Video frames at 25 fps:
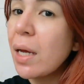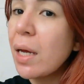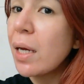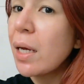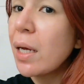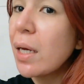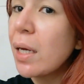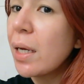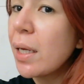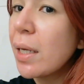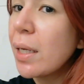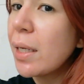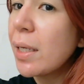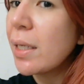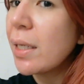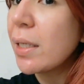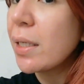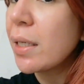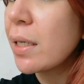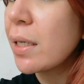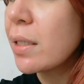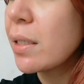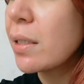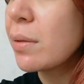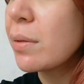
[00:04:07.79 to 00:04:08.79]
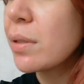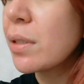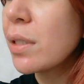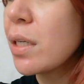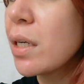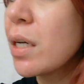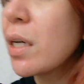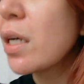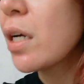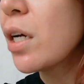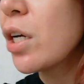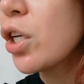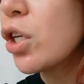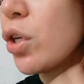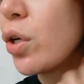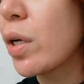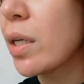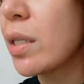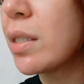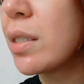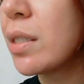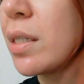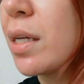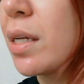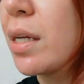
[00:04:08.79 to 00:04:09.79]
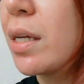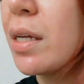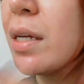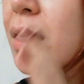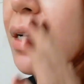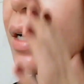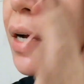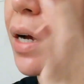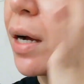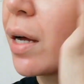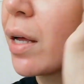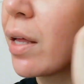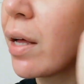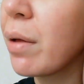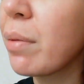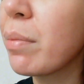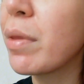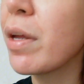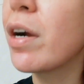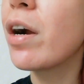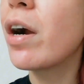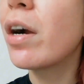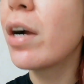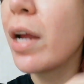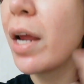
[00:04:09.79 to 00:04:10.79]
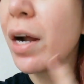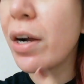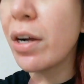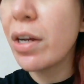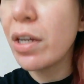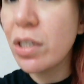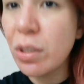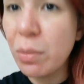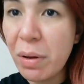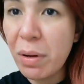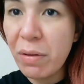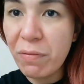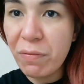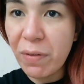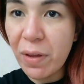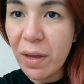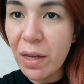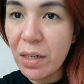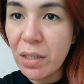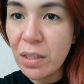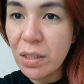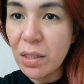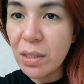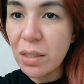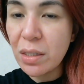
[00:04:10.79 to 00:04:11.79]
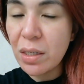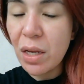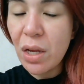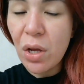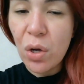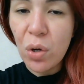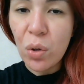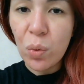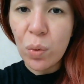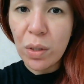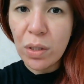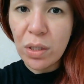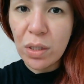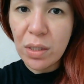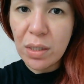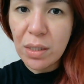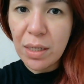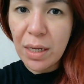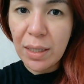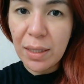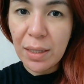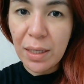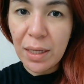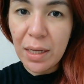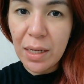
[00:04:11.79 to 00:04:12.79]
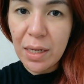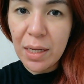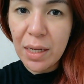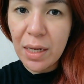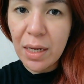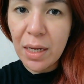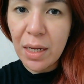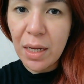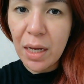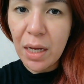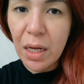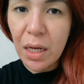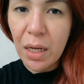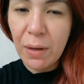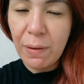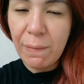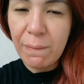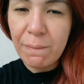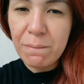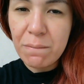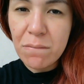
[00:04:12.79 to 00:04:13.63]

And you can see there are areas on my face which is getting a